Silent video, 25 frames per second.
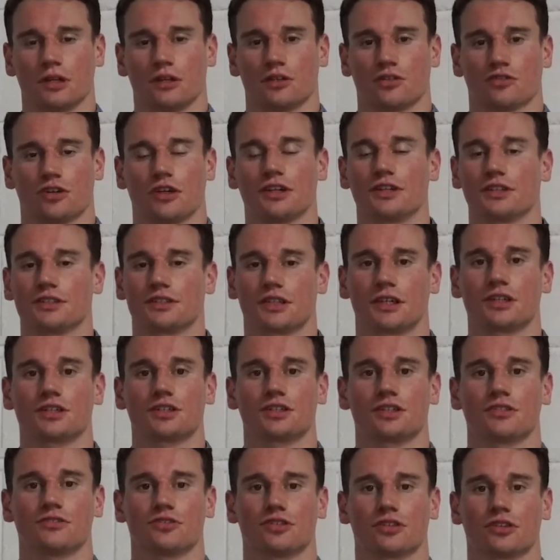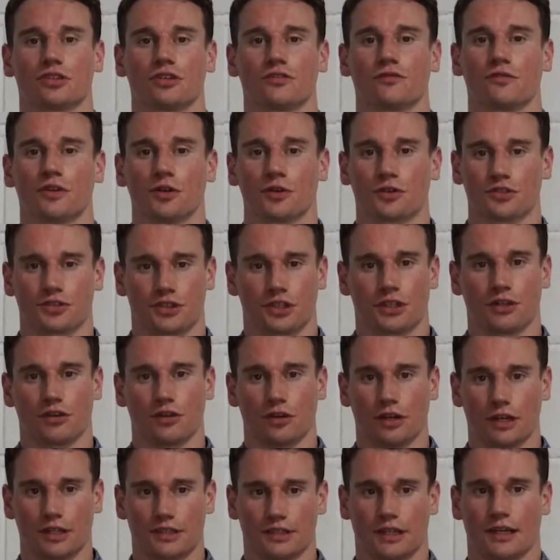training sessions, you can focus in
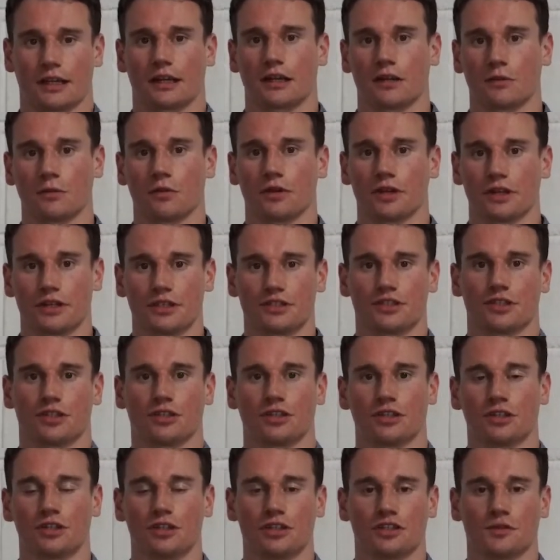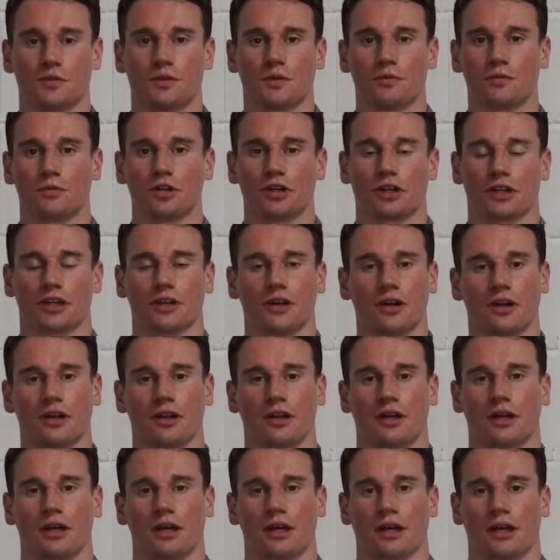on exactly what it is that you need to be working on,
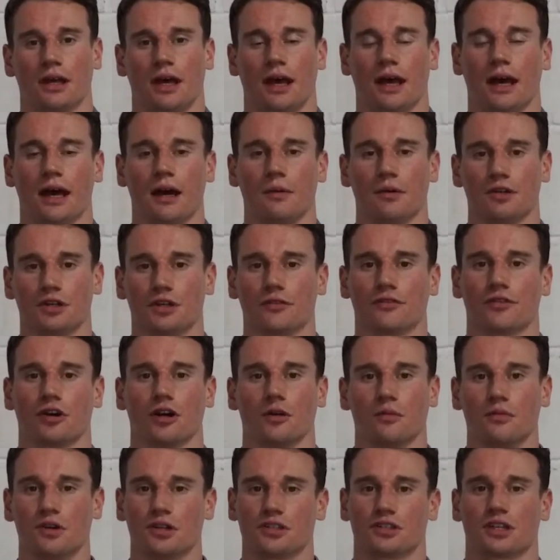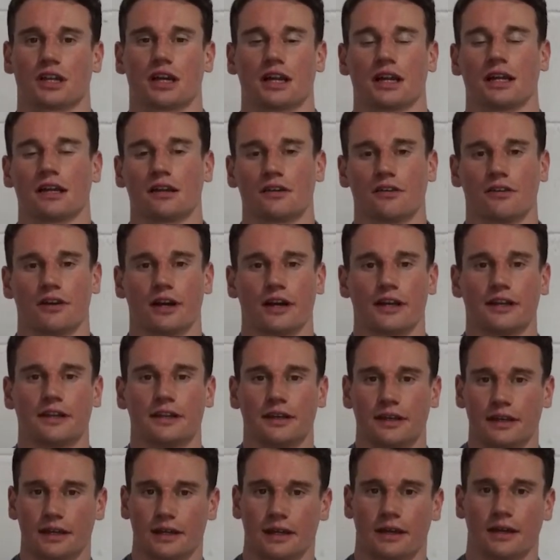and you've got a much clearer
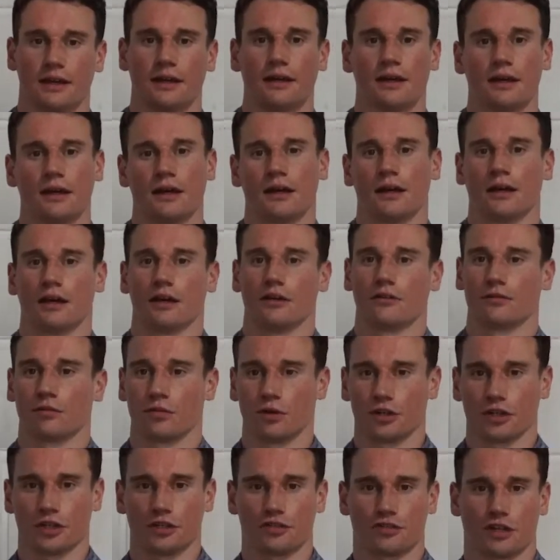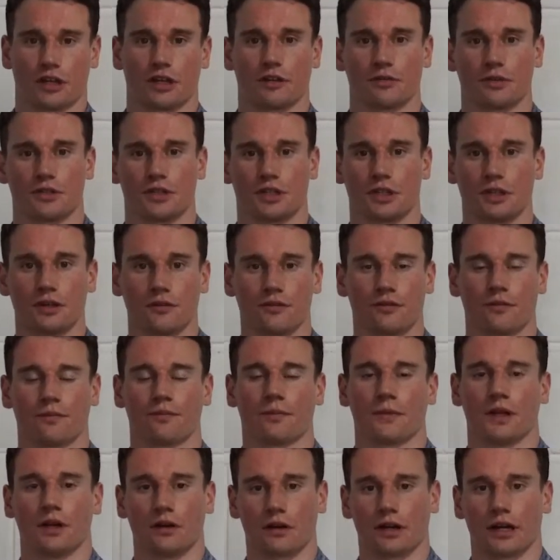idea of what you're trying to achieve.
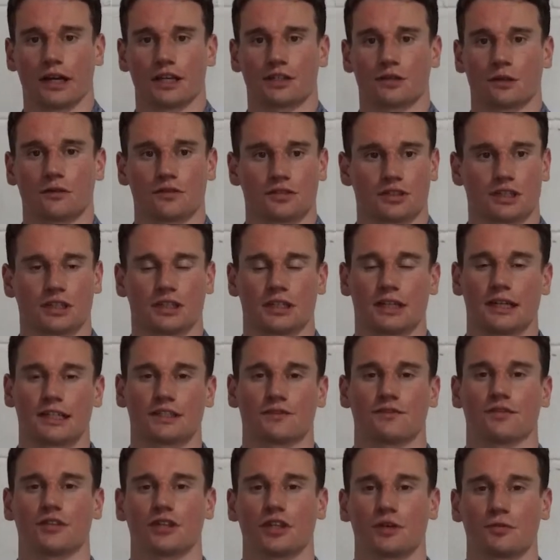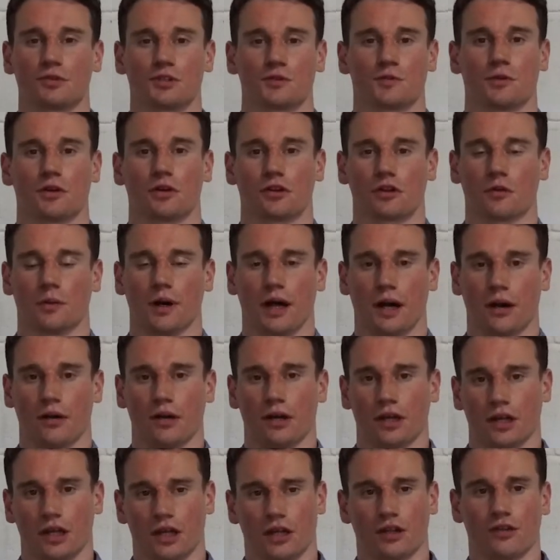Okay, so obviously in the last video we spoke about
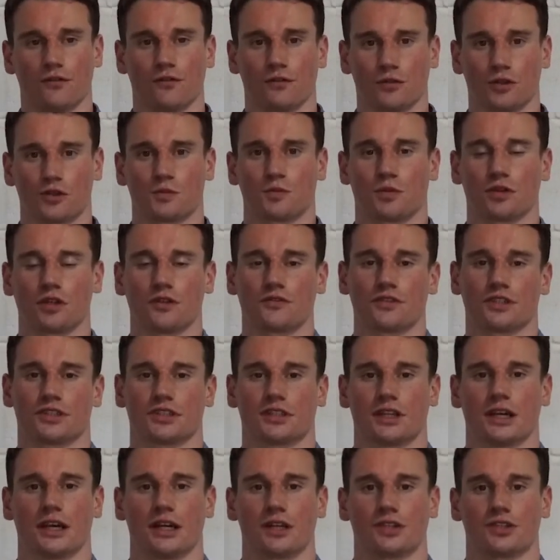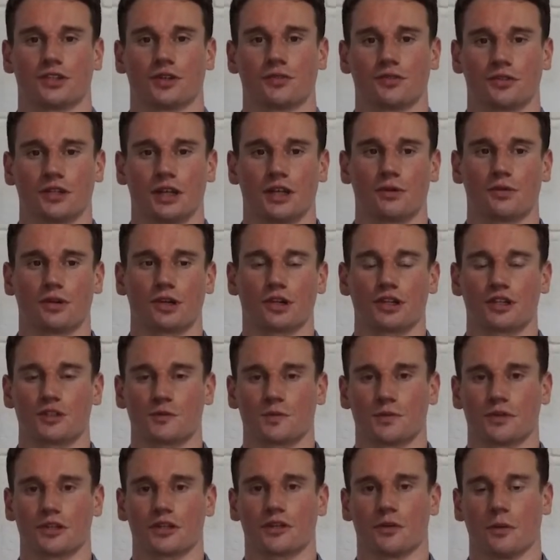the first pull of your snatch, so today we're going to
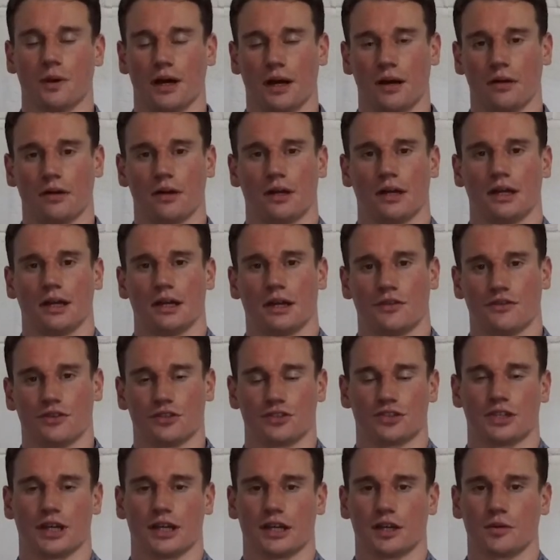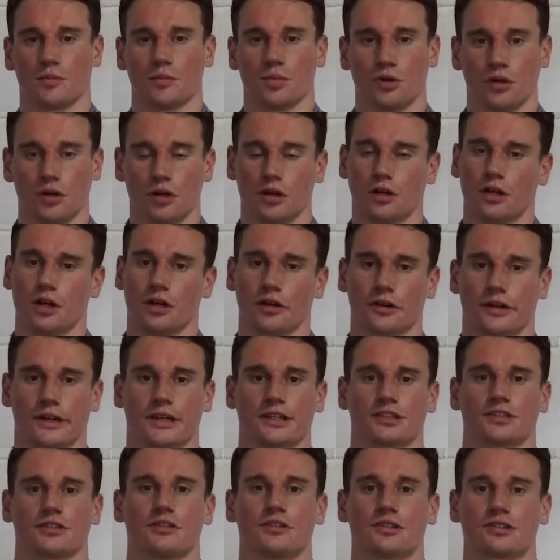speak about the second pull.
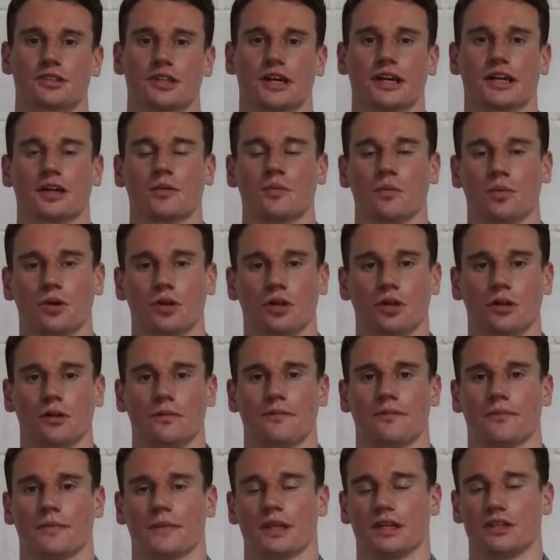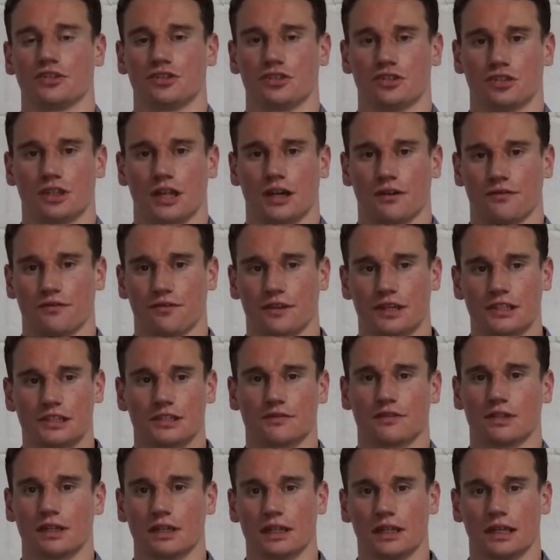Okay, so the second pull is just that phase
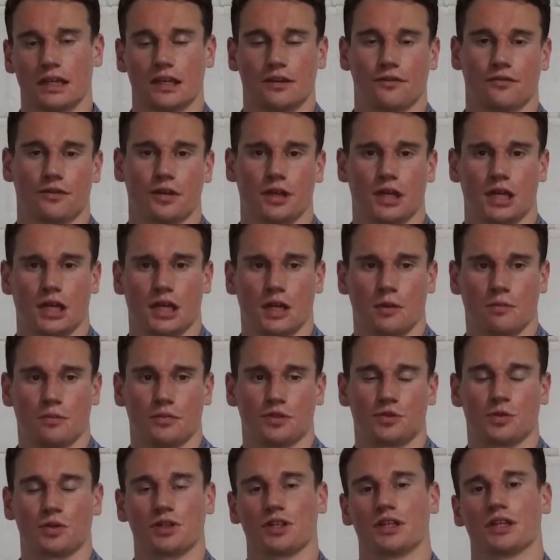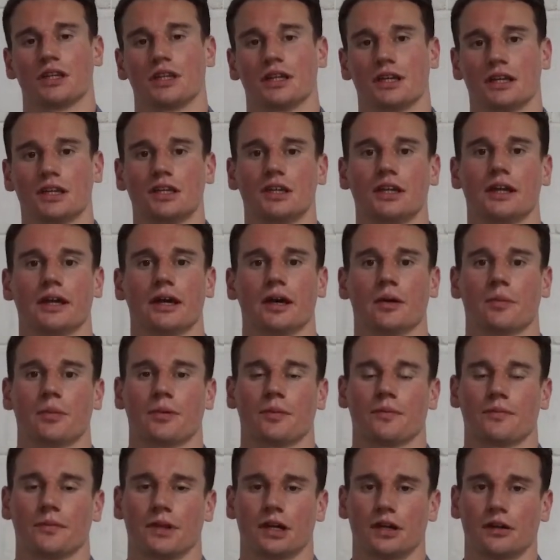of the lift between your knee and your hip.
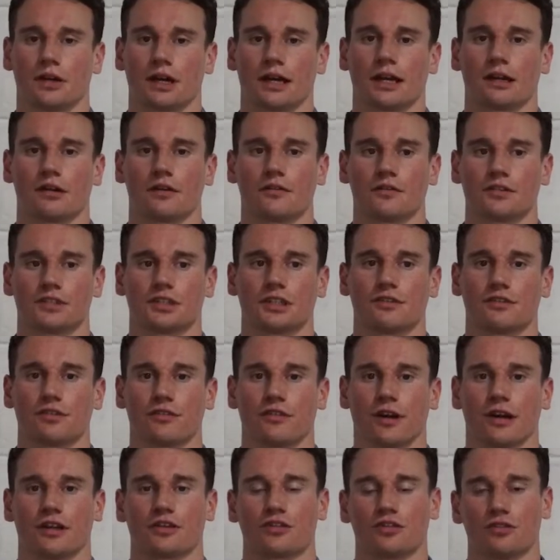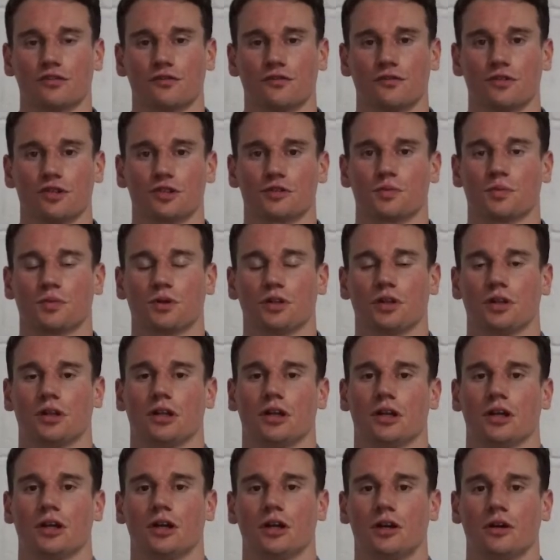Okay, now obviously if you've had a good first pull,
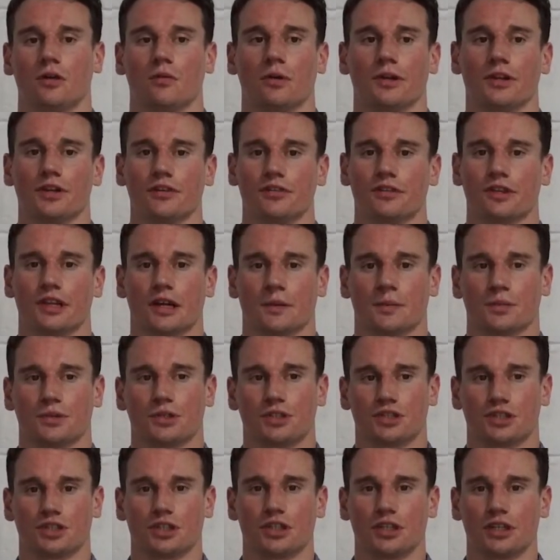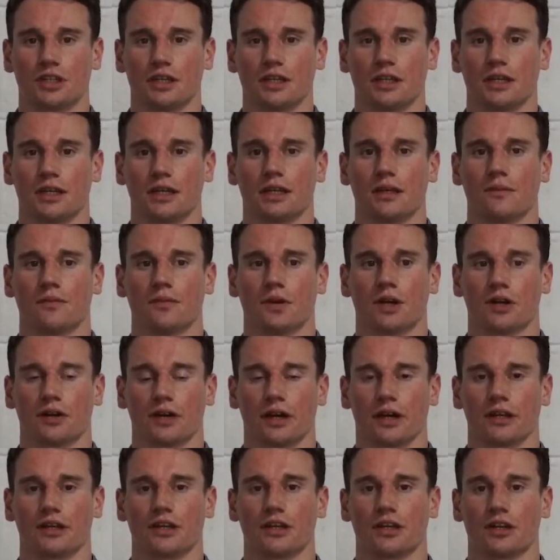when you're in that position at your knee,
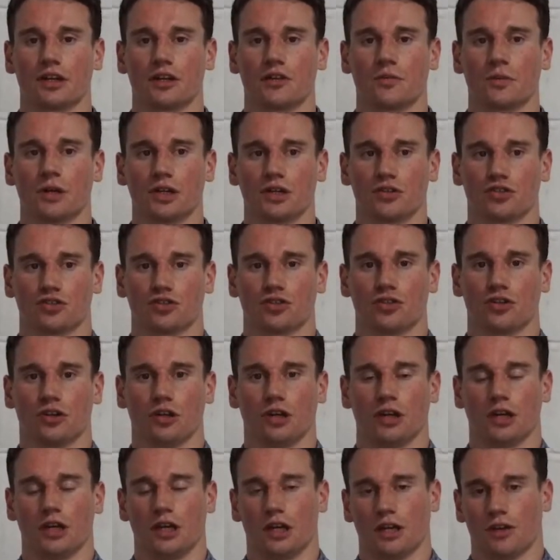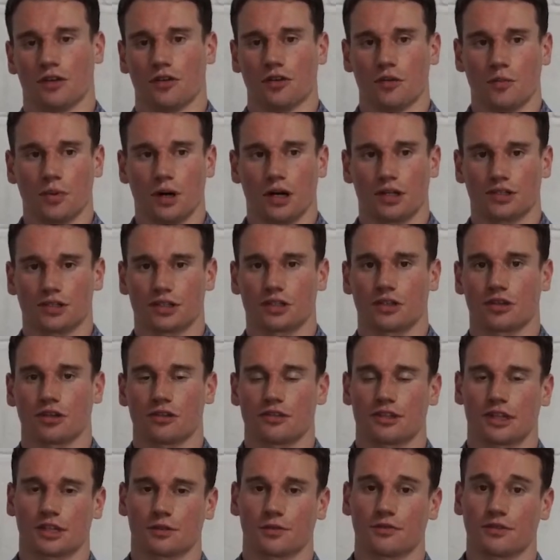okay, you're going to make sure that the bar's in
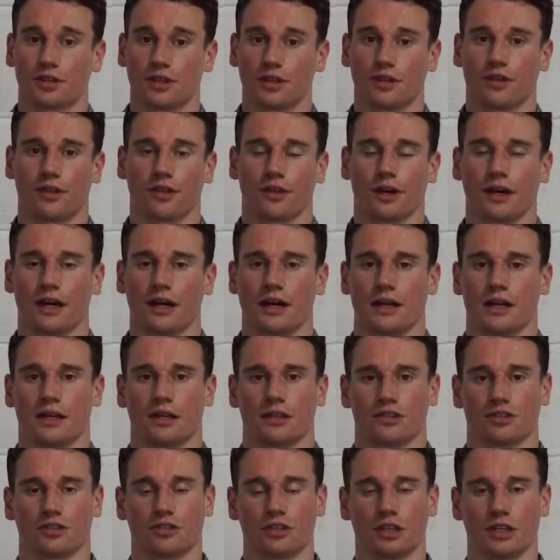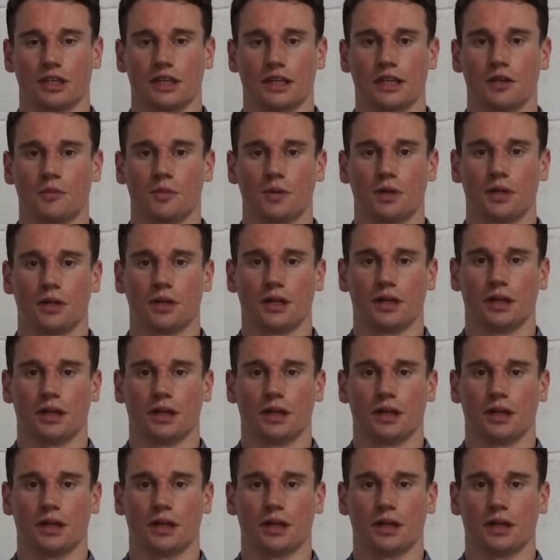contact with your thigh, so you're keeping